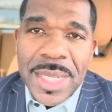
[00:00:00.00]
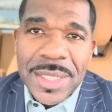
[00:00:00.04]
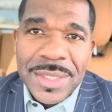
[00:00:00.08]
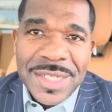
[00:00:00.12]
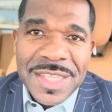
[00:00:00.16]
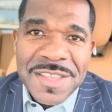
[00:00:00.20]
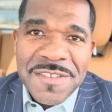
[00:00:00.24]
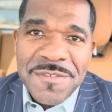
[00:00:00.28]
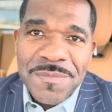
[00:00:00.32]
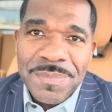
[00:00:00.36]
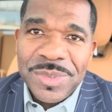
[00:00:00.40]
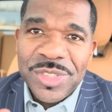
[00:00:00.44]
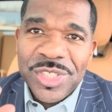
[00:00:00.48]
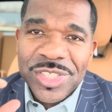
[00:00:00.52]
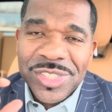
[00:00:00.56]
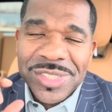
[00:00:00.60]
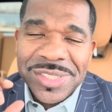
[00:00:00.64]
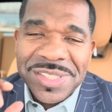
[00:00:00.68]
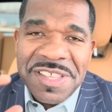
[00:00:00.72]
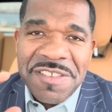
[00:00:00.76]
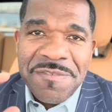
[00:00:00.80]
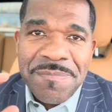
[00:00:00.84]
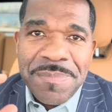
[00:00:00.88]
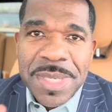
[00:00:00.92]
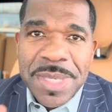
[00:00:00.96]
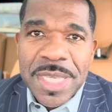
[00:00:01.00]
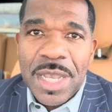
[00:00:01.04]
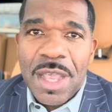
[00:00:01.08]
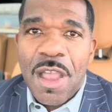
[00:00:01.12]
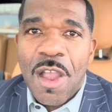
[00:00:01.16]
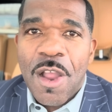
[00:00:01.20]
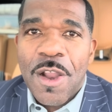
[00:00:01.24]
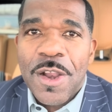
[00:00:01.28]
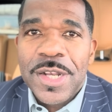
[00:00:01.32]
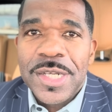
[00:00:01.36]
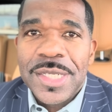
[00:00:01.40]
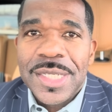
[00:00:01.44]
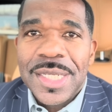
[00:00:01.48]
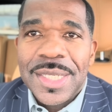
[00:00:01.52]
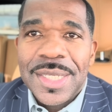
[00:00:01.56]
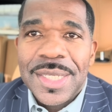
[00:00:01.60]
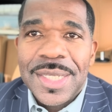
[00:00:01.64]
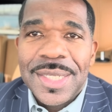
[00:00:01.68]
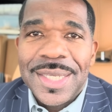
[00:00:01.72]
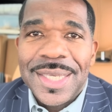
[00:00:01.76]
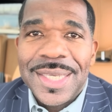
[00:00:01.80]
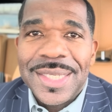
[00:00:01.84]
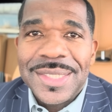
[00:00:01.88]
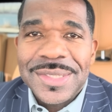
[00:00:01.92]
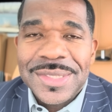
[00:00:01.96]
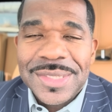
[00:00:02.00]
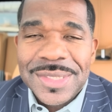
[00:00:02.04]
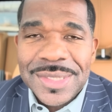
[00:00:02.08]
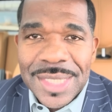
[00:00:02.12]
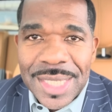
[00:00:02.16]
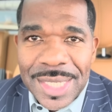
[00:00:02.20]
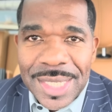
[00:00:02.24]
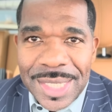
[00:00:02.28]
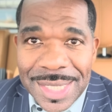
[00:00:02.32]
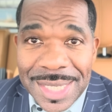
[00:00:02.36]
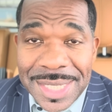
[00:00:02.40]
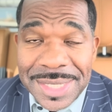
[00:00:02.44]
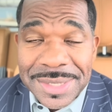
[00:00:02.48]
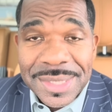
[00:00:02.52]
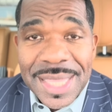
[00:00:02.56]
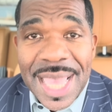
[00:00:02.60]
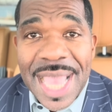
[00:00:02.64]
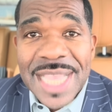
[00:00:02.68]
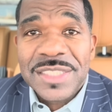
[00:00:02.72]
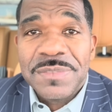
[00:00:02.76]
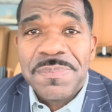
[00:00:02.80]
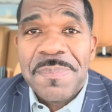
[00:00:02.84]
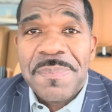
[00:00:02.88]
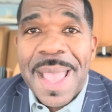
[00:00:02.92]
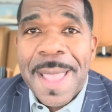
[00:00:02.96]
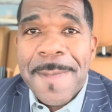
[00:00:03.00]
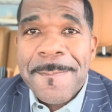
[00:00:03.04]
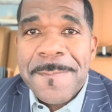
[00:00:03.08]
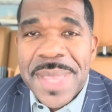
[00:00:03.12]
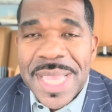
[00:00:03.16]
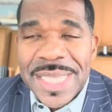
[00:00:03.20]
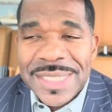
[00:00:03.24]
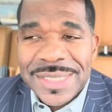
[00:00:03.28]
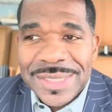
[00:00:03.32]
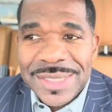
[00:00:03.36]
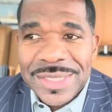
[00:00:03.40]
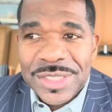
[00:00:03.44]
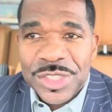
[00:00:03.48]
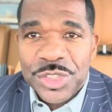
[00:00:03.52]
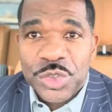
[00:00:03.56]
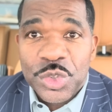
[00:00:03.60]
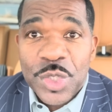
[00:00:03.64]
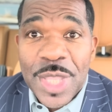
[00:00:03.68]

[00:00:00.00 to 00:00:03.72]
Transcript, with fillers: Leave, just leave me a heart and say, and that's my message.